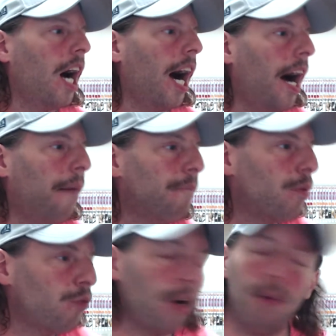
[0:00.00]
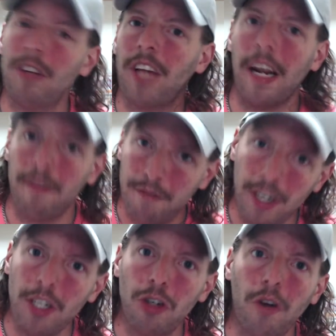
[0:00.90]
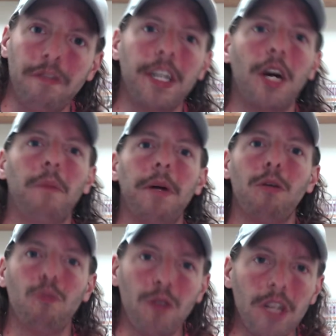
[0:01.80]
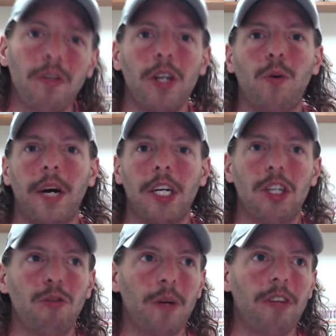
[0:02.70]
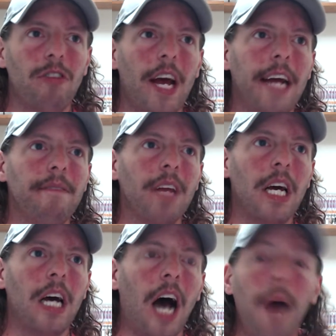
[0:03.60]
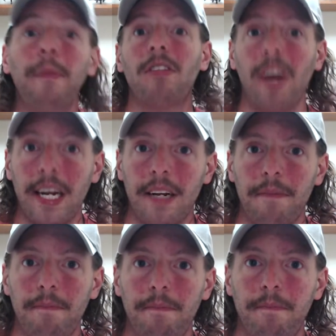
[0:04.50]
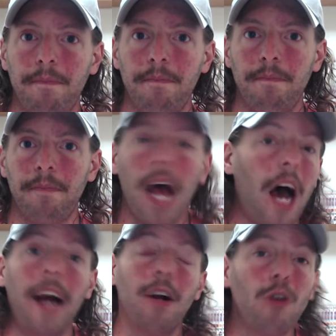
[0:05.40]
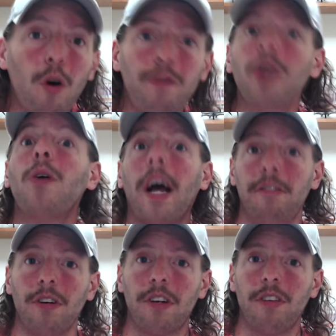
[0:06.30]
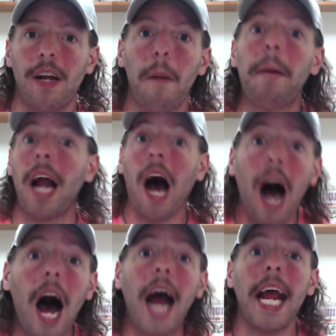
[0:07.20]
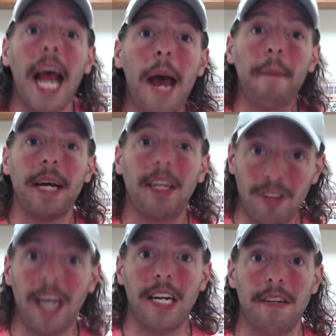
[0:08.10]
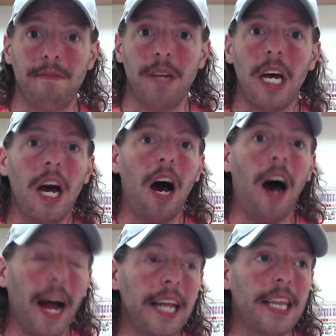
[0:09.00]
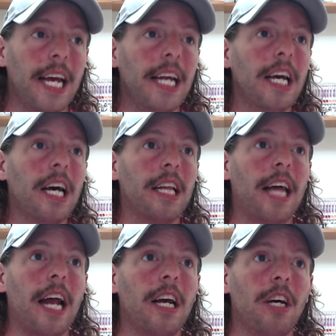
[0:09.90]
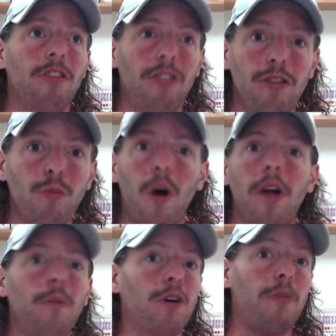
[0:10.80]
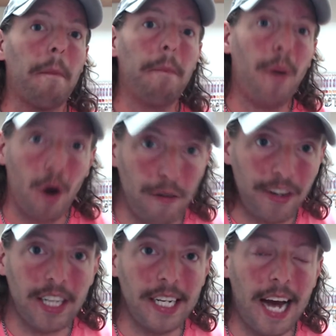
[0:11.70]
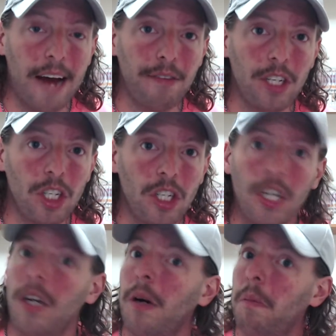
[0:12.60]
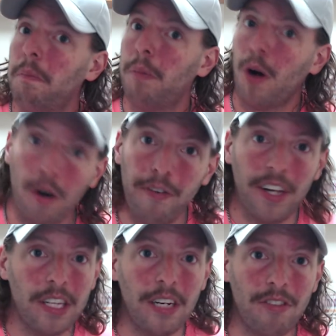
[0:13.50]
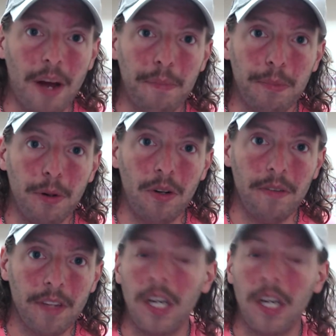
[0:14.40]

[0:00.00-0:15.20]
um, once again, very short video, but really, really quick. Just want to say, I'm excited. I don't know if you guys are excited, but I am excited. I think that season one was perfectly average, perfectly acceptable,